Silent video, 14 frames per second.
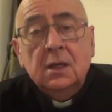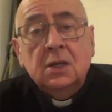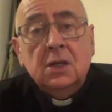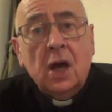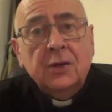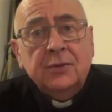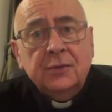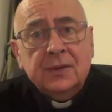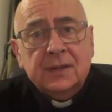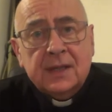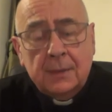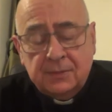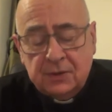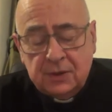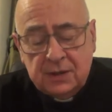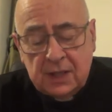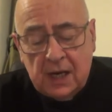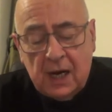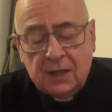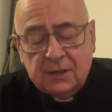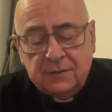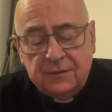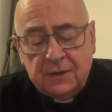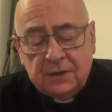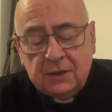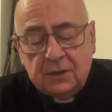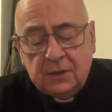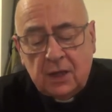Contraception,
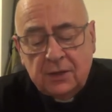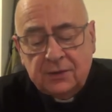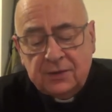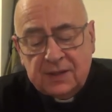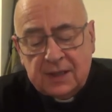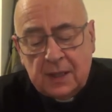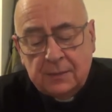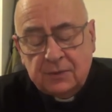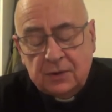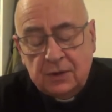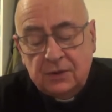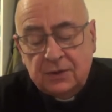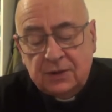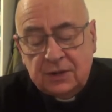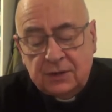artificial contraception,